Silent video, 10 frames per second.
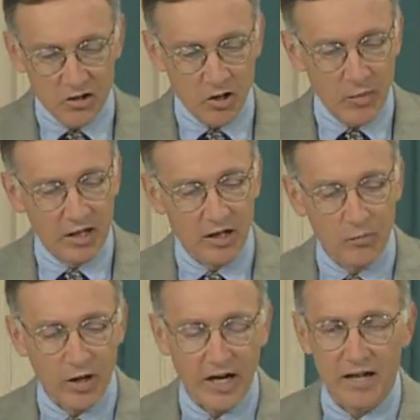Jigme
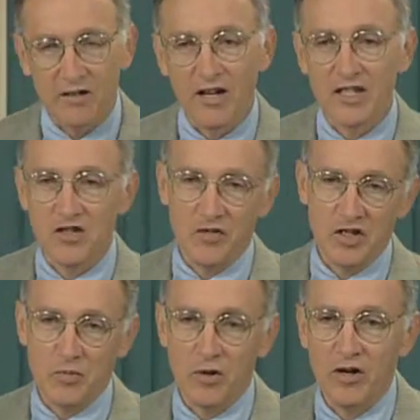Lingpa had lots of
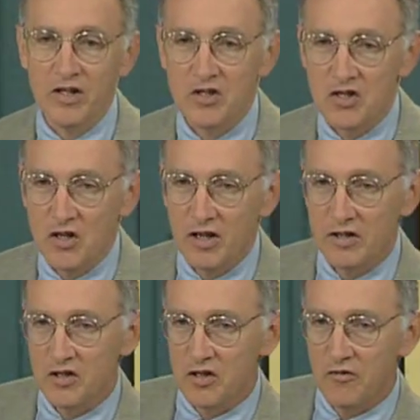experiences
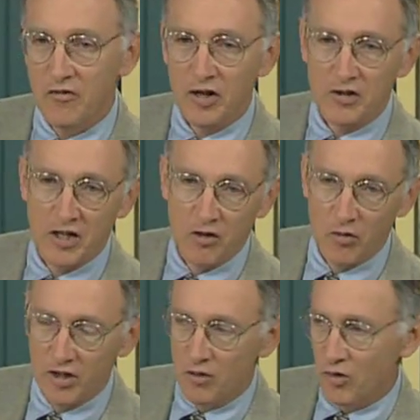like this and felt that he
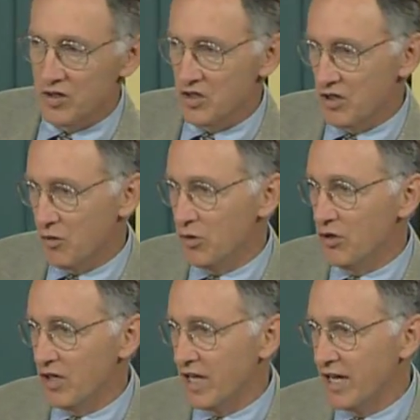really was in
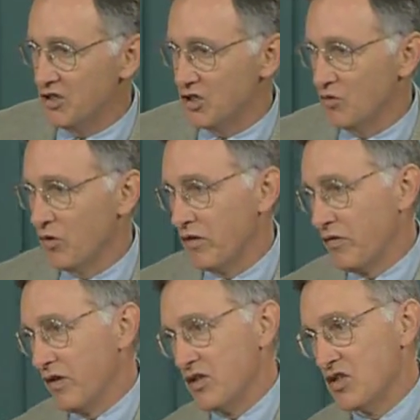communication
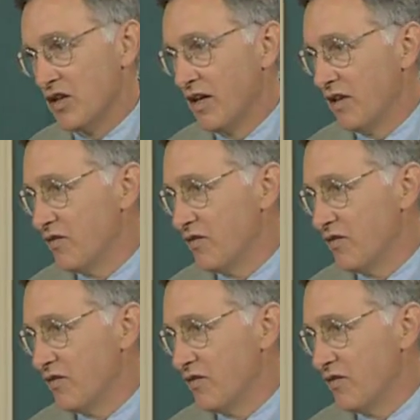with this